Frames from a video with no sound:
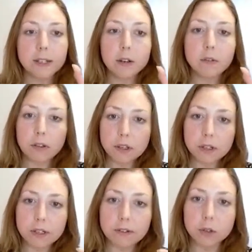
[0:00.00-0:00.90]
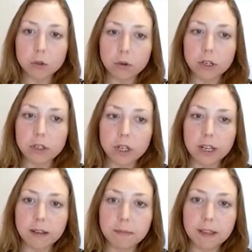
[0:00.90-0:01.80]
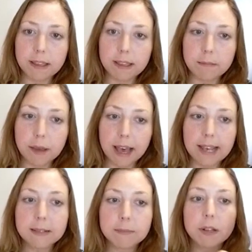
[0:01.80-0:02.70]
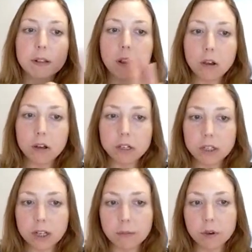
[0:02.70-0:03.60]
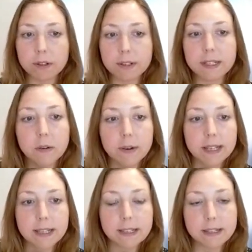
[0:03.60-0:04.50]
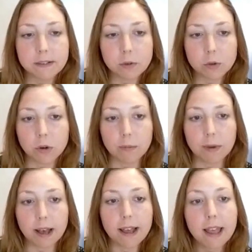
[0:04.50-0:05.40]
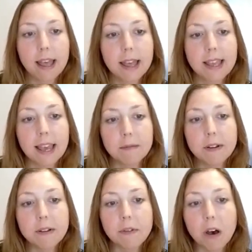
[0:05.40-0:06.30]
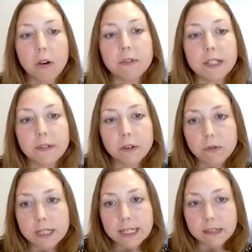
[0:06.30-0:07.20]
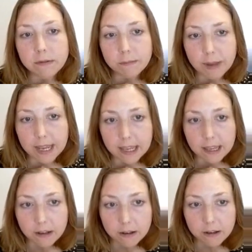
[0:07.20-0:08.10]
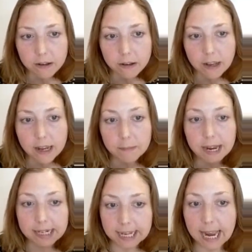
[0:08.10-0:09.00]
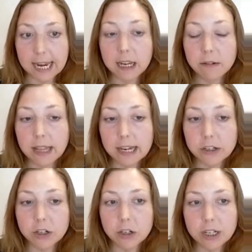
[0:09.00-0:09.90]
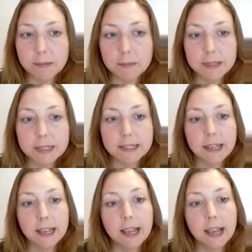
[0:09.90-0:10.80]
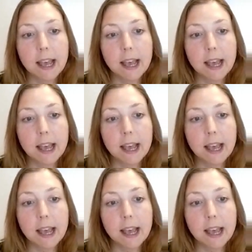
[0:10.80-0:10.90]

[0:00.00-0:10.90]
So you've got the sort of shorter term impacts, but longer term consequences of trauma can involve difficulties in making and maintaining relationships.